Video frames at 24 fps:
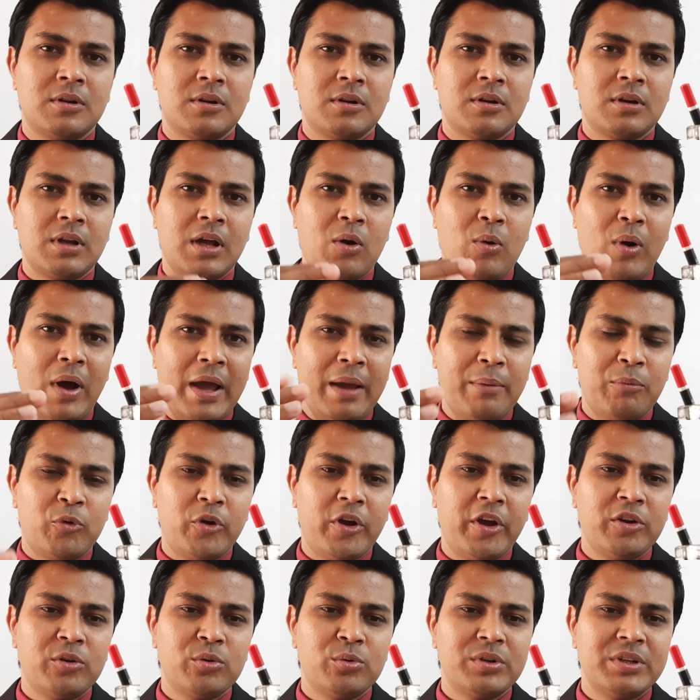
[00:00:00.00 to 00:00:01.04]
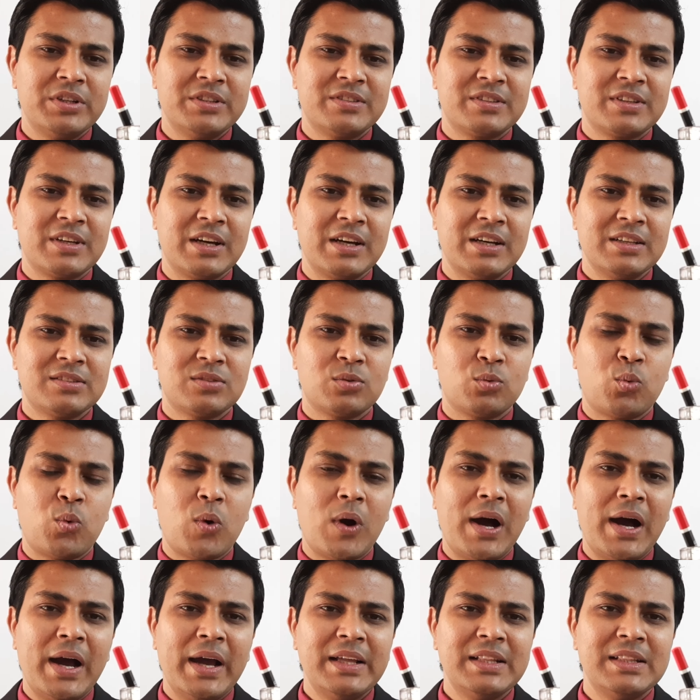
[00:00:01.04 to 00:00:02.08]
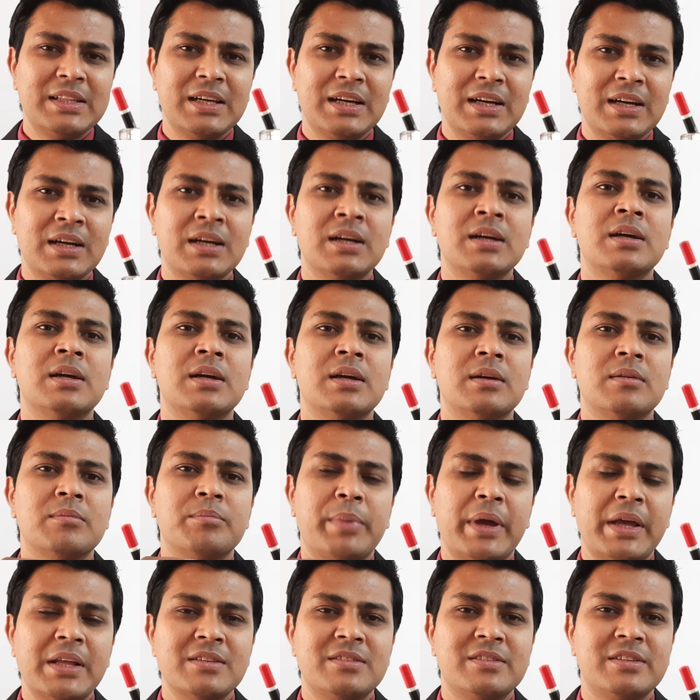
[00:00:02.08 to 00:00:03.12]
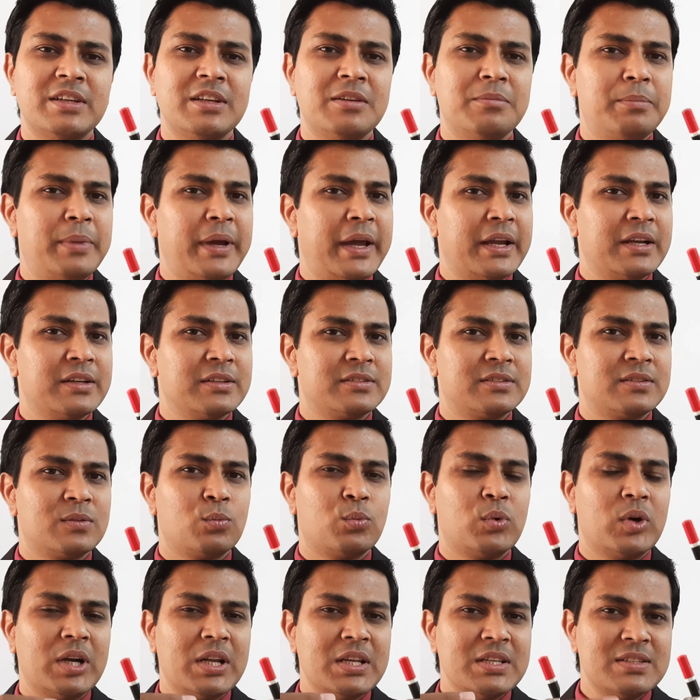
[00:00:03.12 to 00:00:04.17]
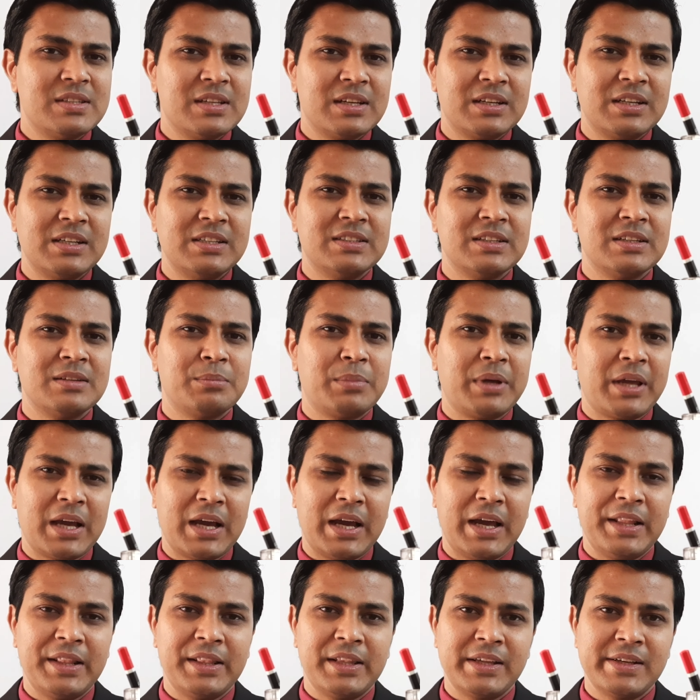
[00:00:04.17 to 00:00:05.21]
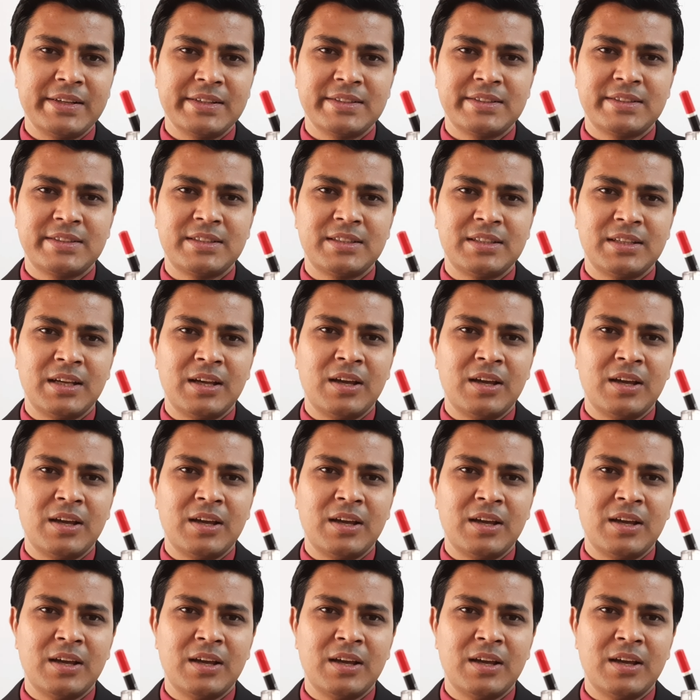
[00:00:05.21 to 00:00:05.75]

Now I am going to discuss why the pencil bends. What is the reason behind this?